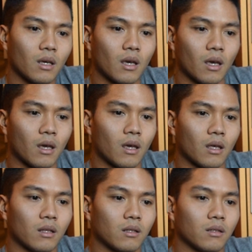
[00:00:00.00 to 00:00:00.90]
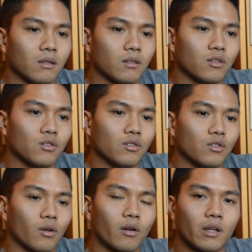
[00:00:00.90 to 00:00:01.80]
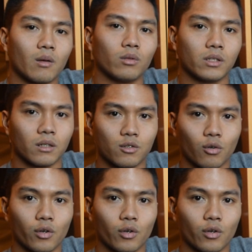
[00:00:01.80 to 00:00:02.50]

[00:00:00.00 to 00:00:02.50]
and you aren't able to control